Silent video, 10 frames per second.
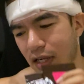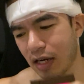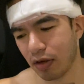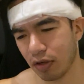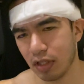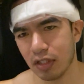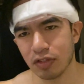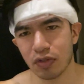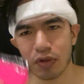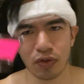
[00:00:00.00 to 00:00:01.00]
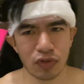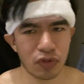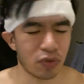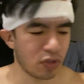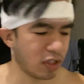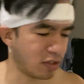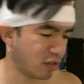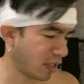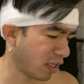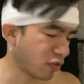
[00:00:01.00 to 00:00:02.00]
that out. So those two you need to
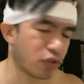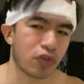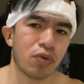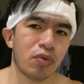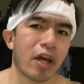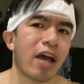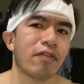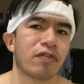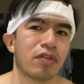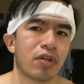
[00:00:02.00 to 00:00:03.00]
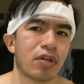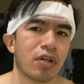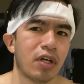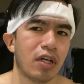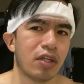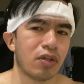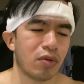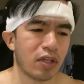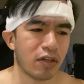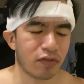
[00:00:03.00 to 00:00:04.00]
take soon after you
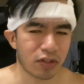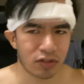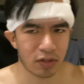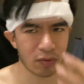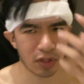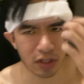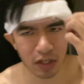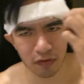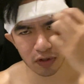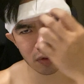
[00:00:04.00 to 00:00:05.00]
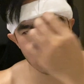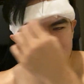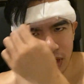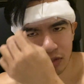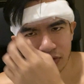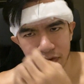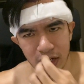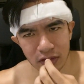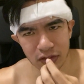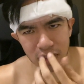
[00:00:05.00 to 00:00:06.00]
leave, because when they're giving you the shots of
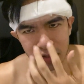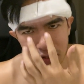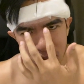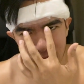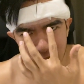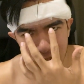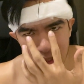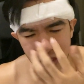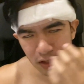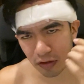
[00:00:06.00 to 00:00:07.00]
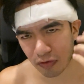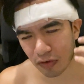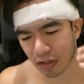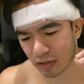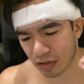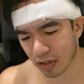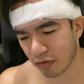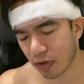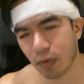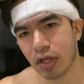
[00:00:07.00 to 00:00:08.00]
anesthesia in the front and
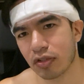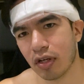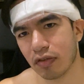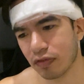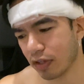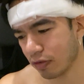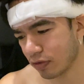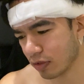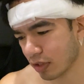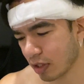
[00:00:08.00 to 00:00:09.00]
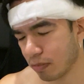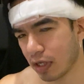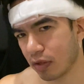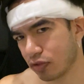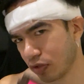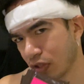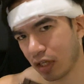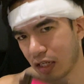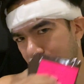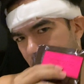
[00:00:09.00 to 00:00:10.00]
stuff, it wears off after a couple hours. So you're
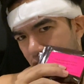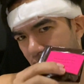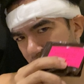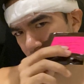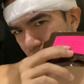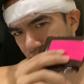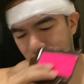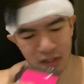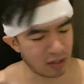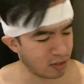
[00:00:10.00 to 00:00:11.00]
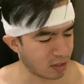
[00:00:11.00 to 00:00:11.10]
gonna need these, and you can see